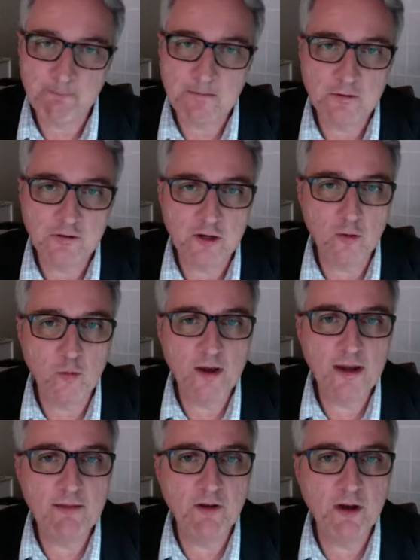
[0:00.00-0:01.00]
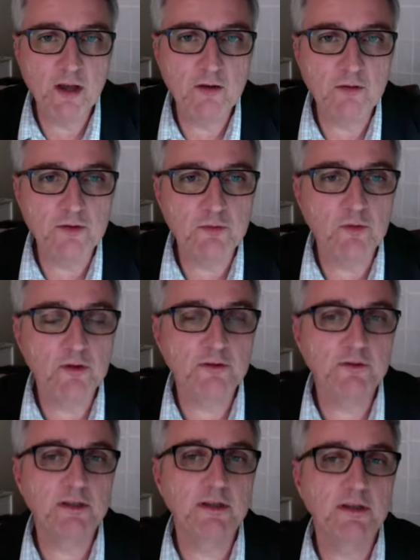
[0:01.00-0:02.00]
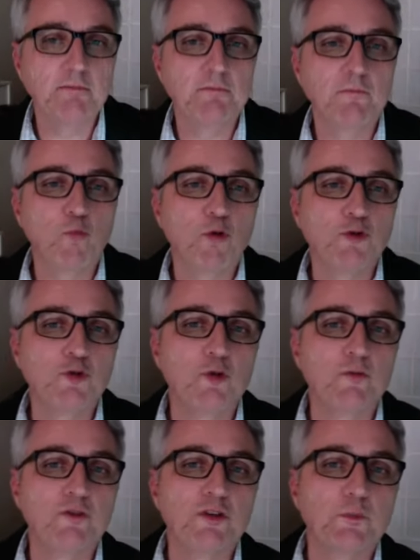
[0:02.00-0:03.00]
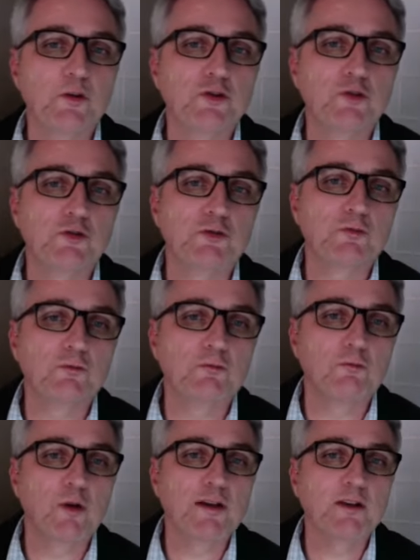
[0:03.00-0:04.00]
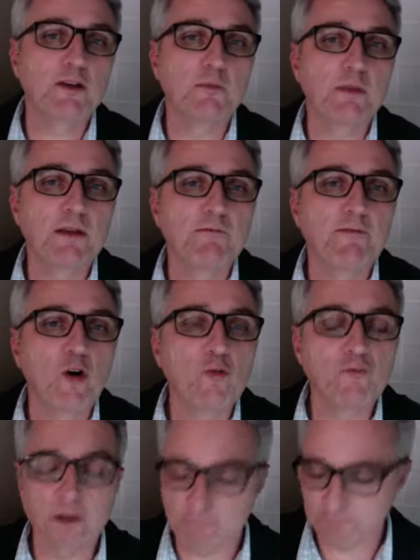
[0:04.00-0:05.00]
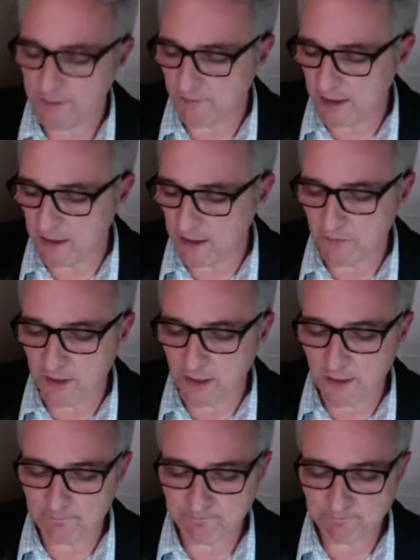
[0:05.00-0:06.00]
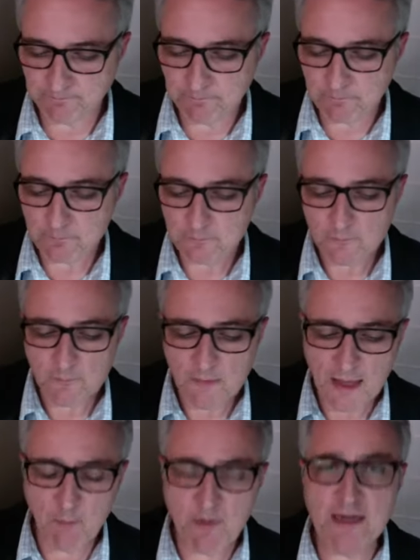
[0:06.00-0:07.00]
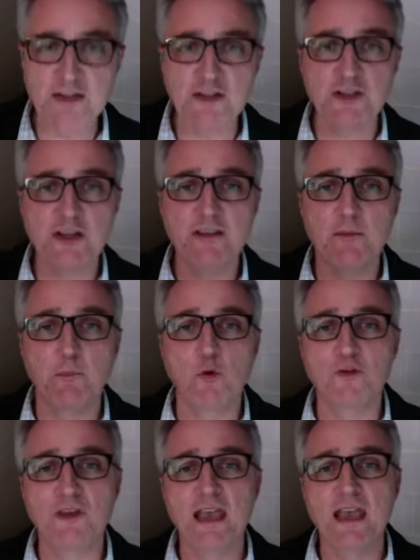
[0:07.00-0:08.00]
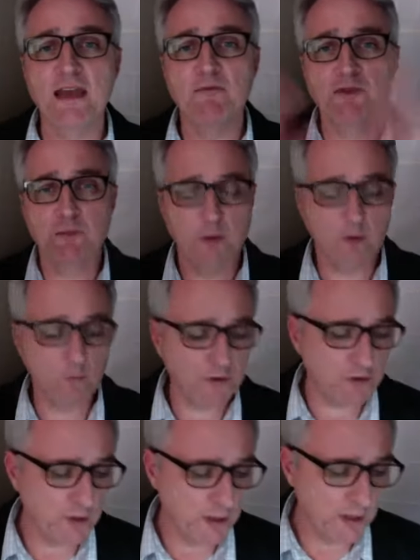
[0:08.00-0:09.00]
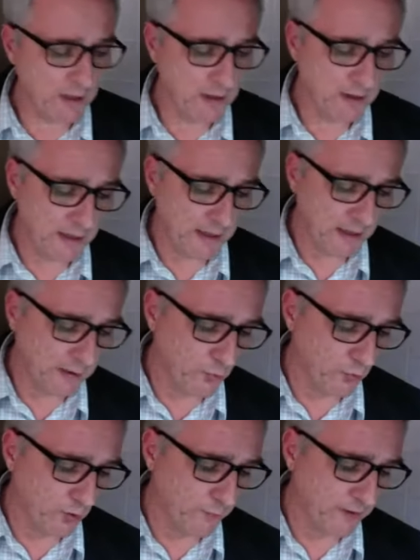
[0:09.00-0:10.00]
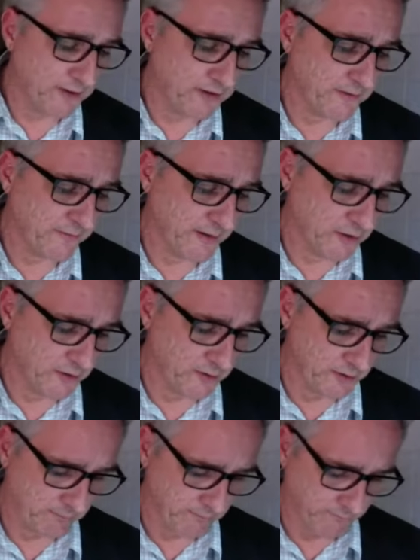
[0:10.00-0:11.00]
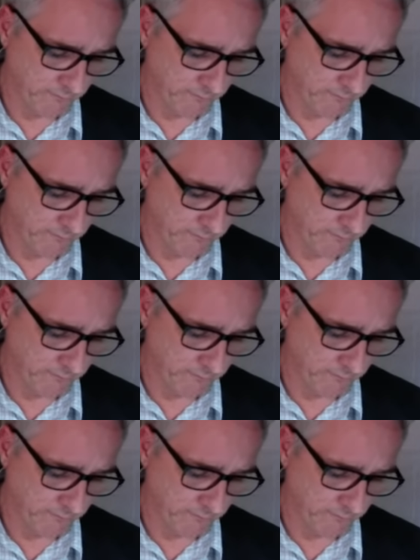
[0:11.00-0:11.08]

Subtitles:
So one never knows what sort of disputes one can be involved in at the end of the day. And we need to see that broad canvas upon which law operates and functions.